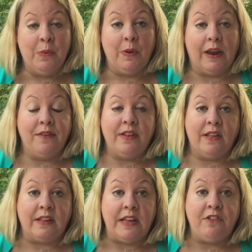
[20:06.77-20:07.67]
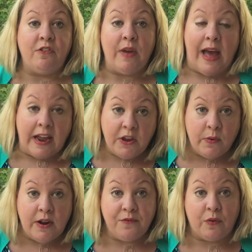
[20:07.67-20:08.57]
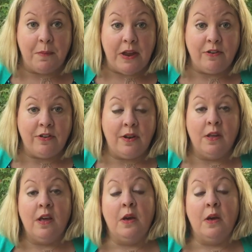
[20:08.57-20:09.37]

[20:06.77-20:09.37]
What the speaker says: We love to get you accurate information,